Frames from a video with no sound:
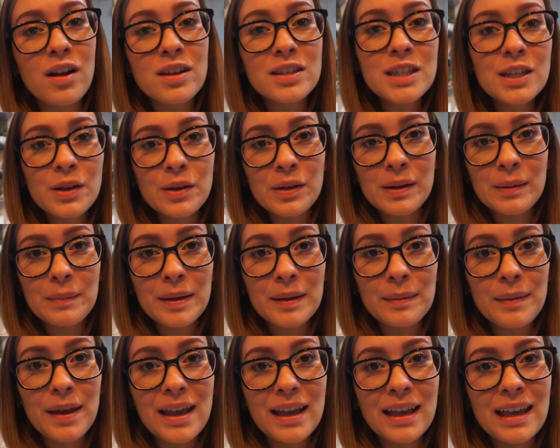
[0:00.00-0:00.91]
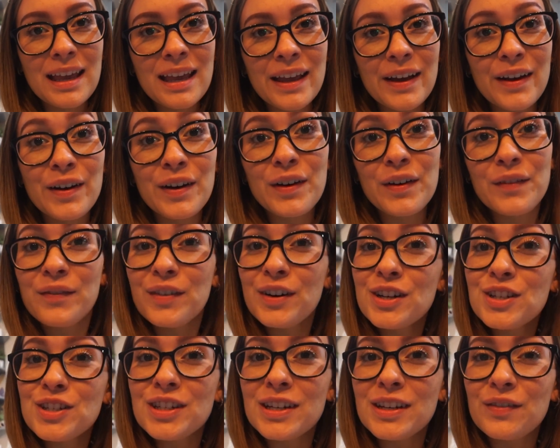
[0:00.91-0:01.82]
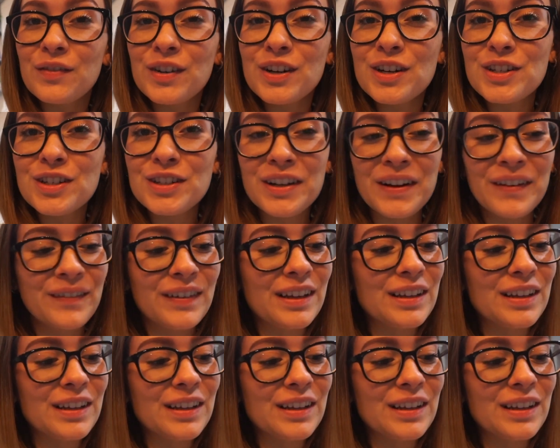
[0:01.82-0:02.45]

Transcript: also gonna be making a virgin version of